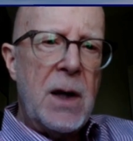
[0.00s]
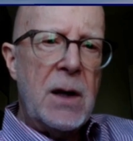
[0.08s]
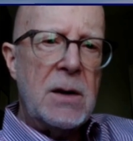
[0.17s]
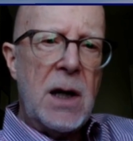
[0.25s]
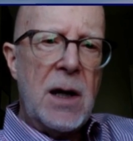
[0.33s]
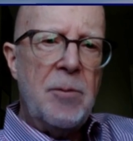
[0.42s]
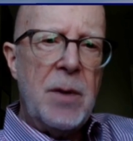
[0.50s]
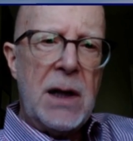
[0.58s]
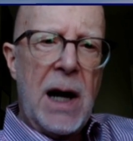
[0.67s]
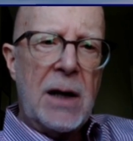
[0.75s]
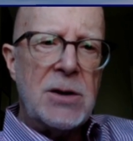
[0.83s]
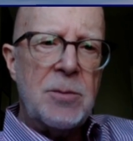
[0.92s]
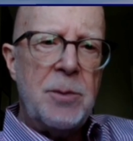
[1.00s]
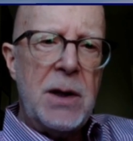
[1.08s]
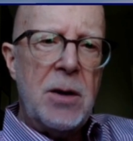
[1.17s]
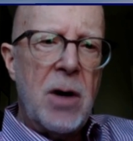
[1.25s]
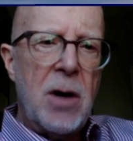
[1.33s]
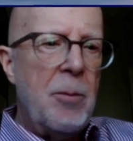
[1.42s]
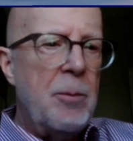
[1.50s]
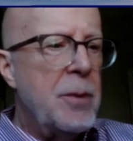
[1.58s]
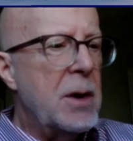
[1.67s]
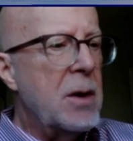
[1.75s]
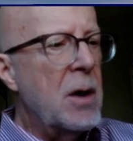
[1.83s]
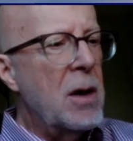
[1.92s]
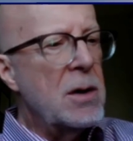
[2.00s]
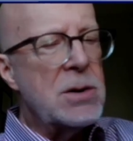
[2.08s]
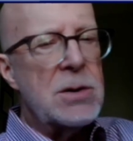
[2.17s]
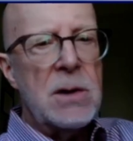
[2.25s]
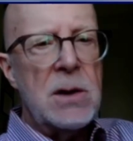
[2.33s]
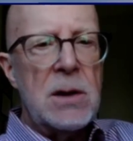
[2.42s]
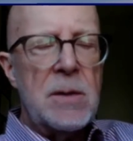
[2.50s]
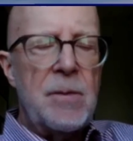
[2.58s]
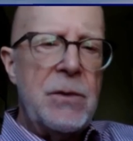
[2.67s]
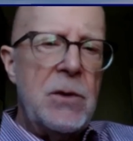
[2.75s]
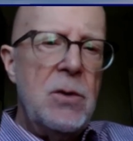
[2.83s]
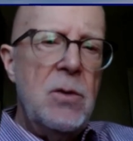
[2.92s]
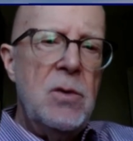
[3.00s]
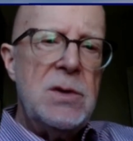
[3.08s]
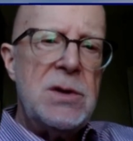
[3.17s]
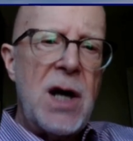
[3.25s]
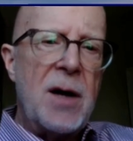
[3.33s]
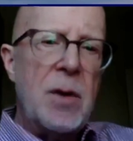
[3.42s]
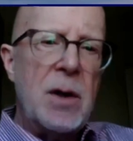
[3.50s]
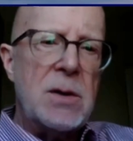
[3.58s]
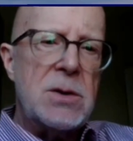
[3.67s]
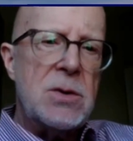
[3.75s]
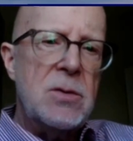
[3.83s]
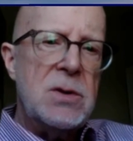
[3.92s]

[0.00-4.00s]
it, it began to peter out because the two segments,